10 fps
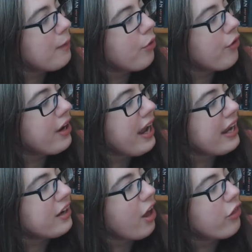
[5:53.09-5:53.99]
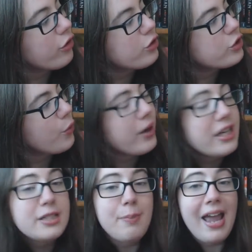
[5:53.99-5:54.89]
Library and Other
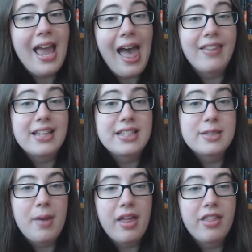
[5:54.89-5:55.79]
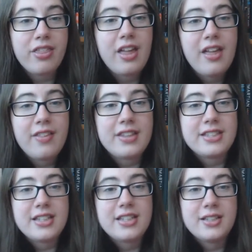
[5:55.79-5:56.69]
Stories by Allie Smith.
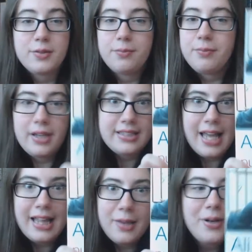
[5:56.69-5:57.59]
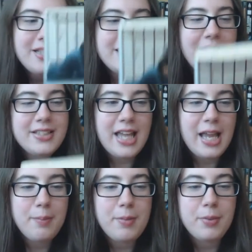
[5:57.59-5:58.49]
This is exactly what it sounds
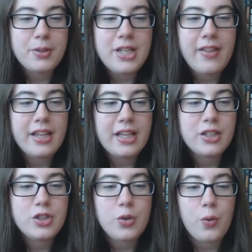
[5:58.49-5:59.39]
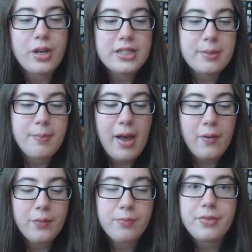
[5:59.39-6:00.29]
like, people telling stories
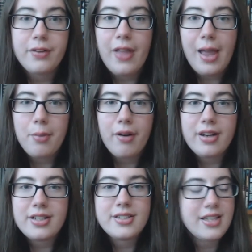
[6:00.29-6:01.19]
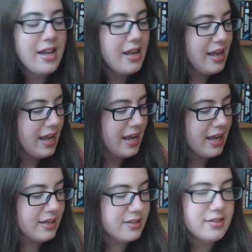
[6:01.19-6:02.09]
about their libraries.
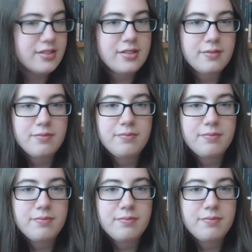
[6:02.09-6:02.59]
And